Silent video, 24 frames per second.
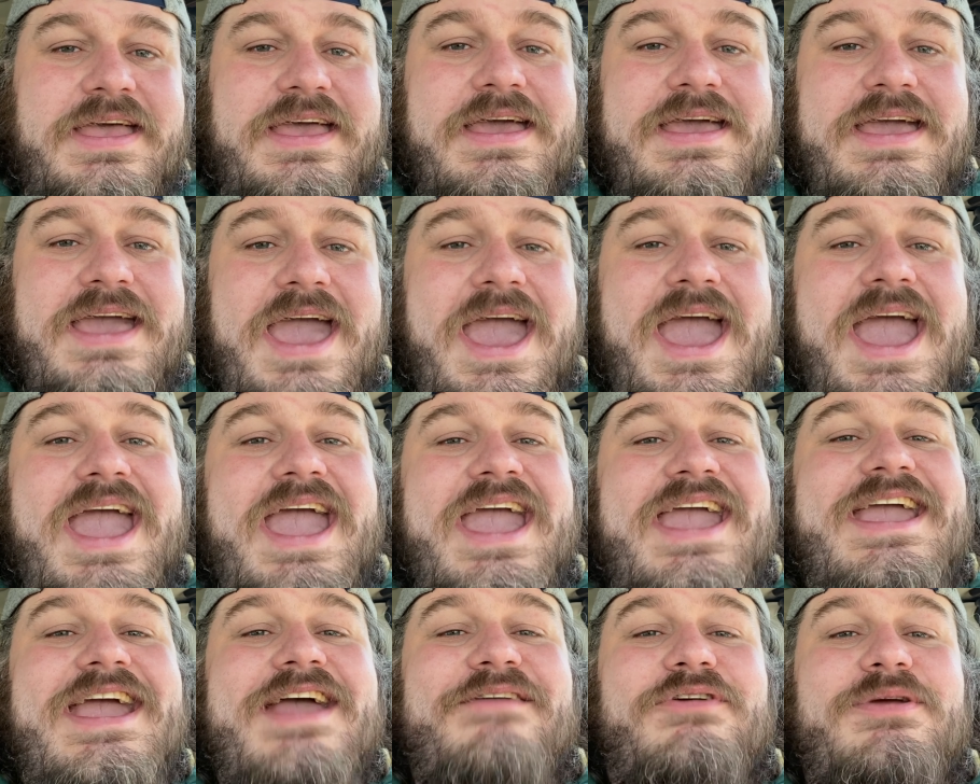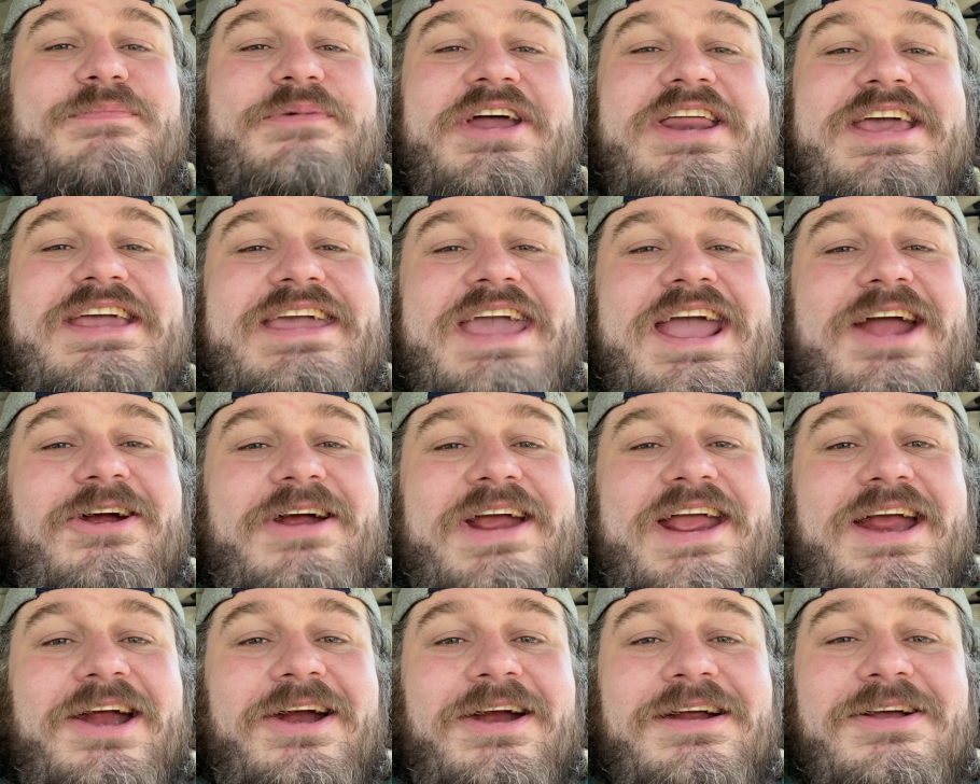Hey everybody,
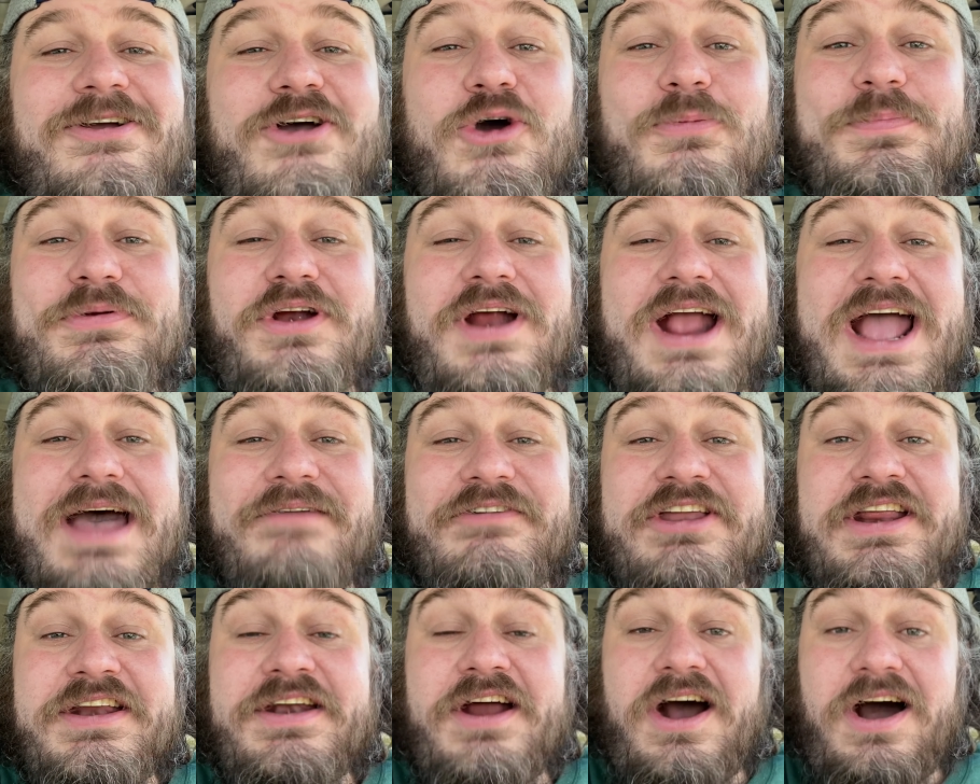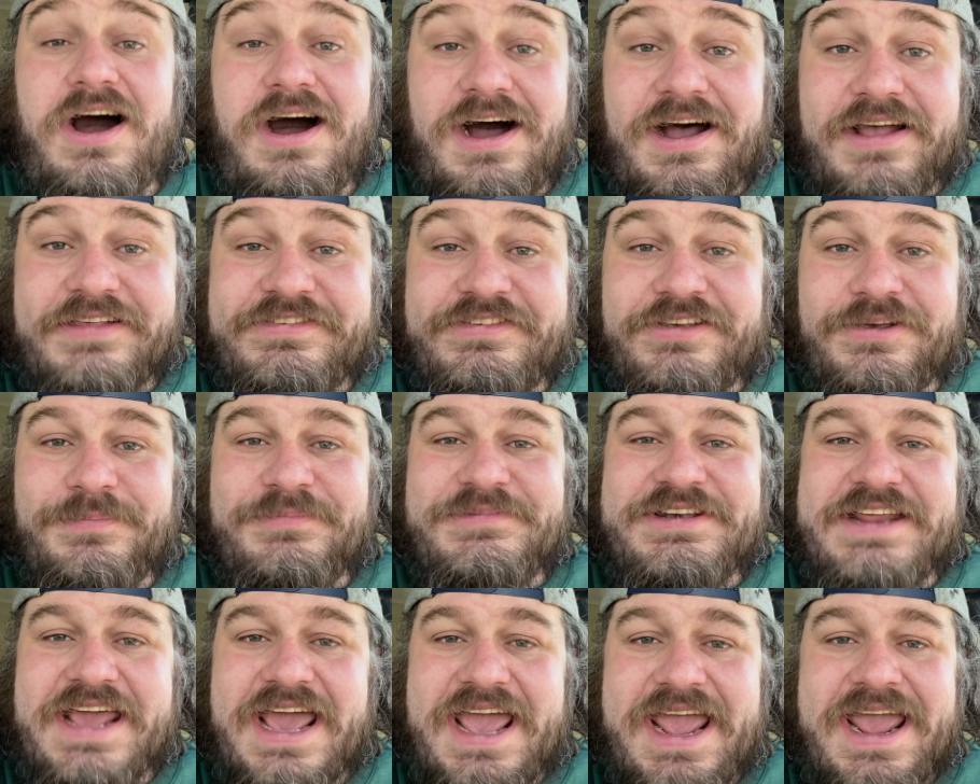Cary here. Hope you're having an awesome
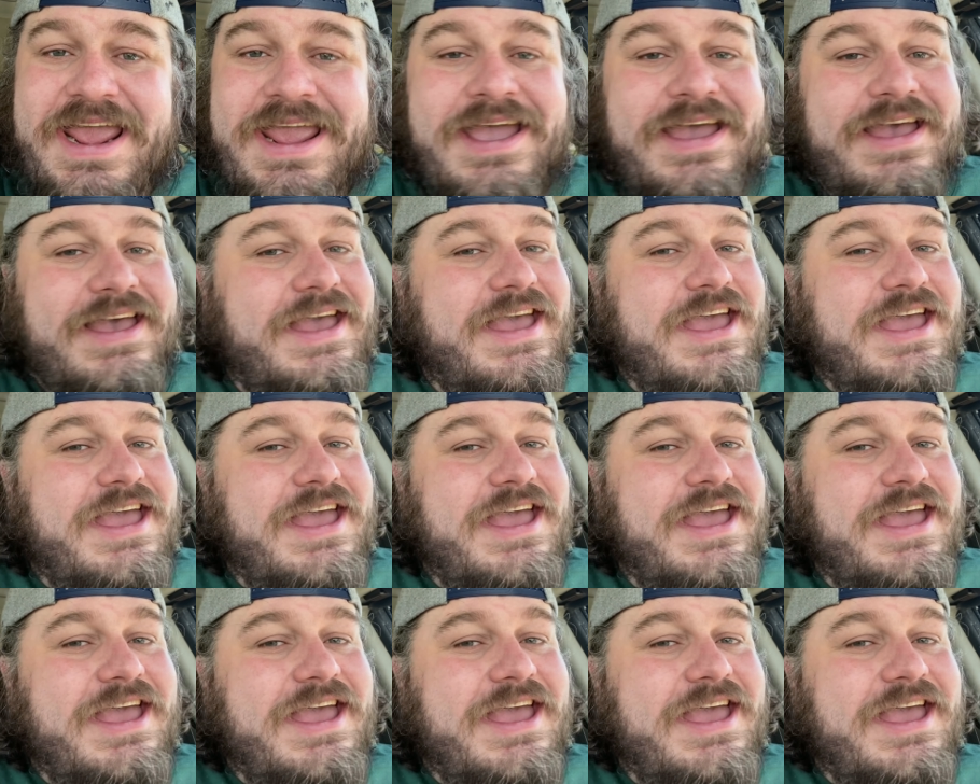day.